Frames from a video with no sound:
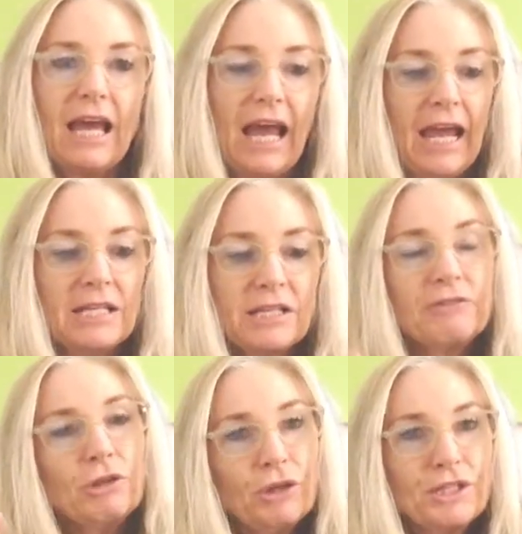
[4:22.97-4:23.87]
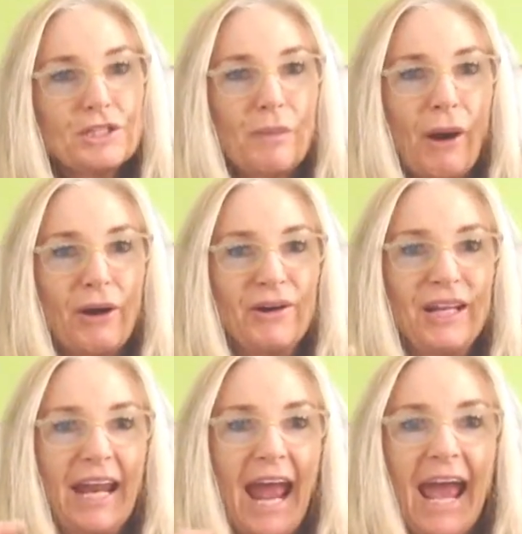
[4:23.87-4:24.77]
And if you look at a spiral,
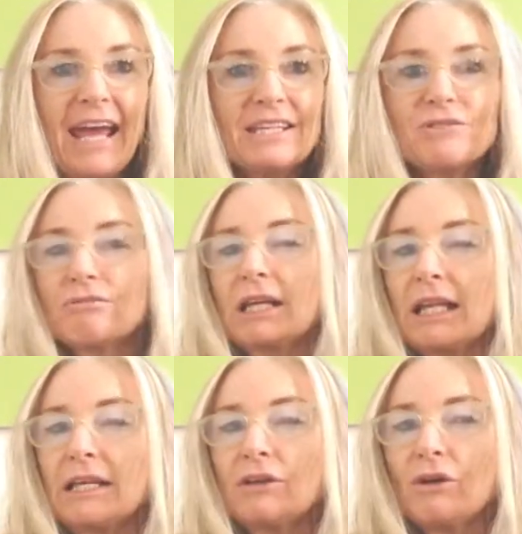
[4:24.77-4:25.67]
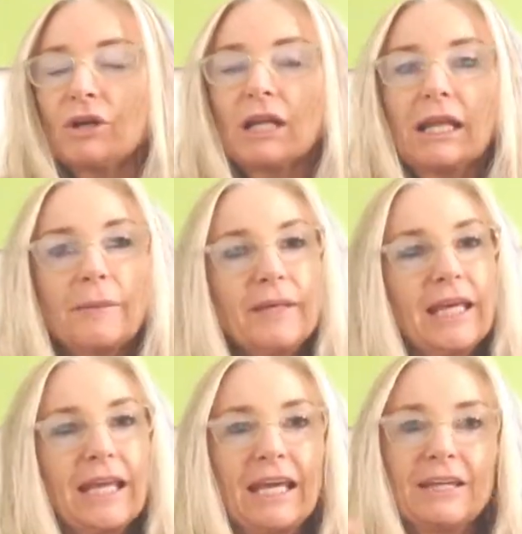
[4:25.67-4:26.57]
it has really no clear
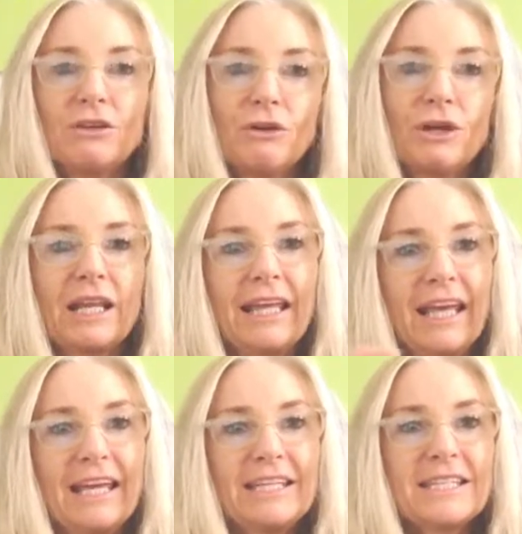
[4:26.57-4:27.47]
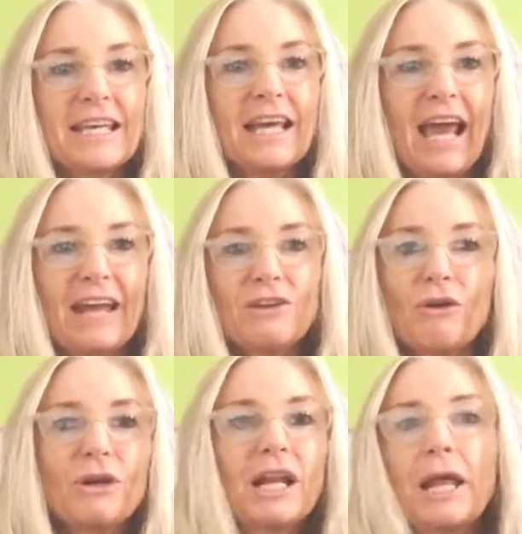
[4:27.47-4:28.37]
beginning and no clear end and
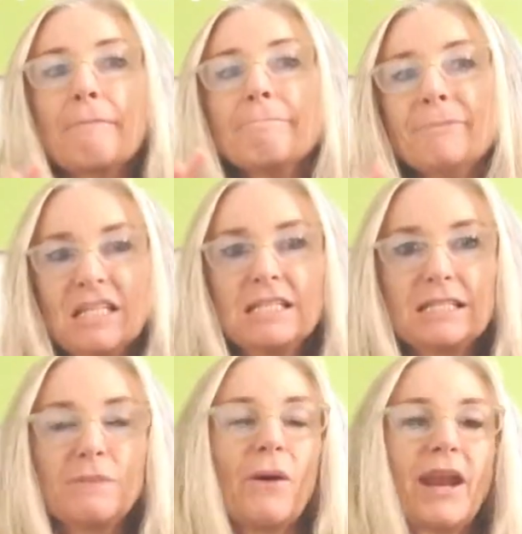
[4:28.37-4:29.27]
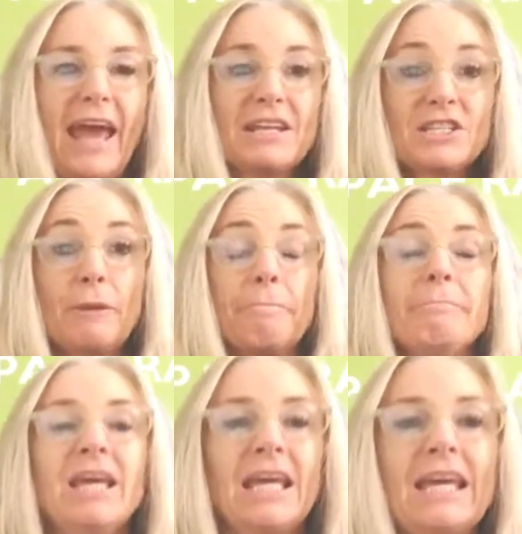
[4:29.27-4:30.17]
no clear mid spot. And to
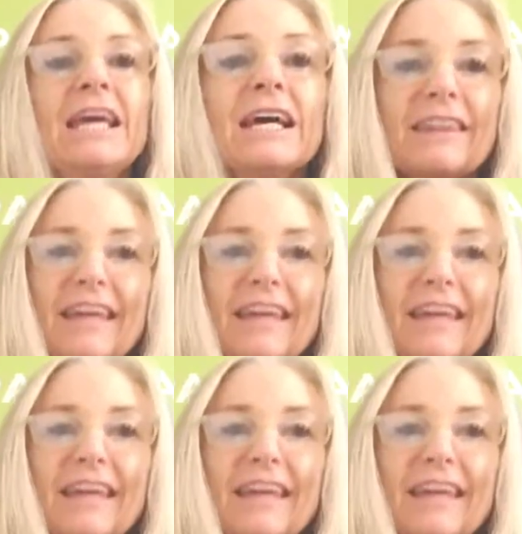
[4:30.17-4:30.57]
me, that